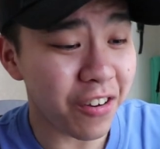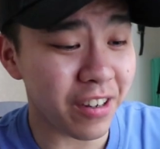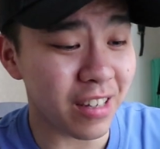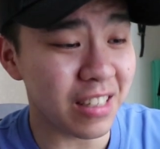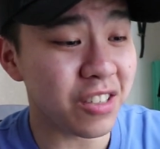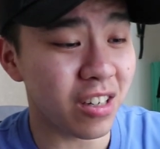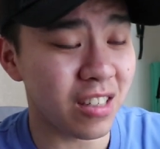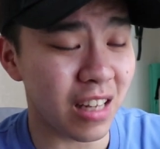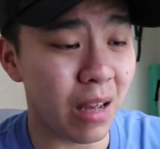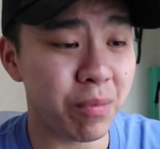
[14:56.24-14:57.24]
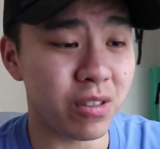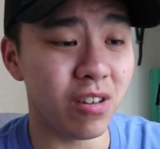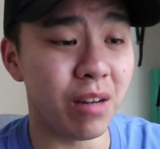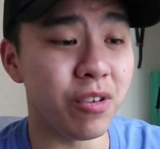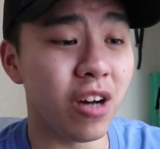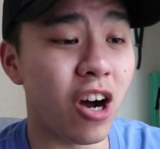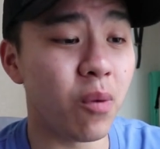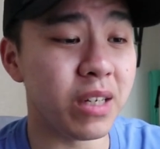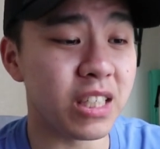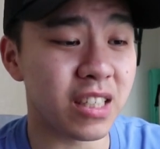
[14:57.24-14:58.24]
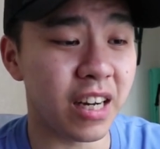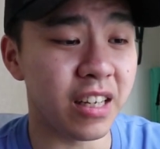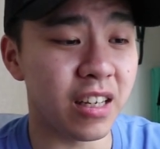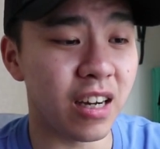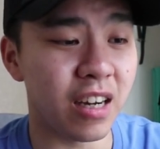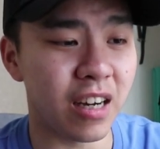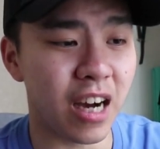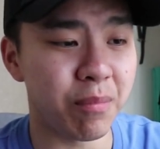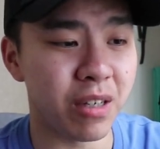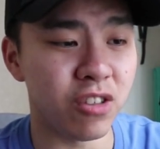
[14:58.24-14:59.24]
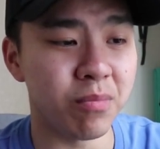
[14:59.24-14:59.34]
hope you guys enjoyed this episode. Let me know how many shiny Abra do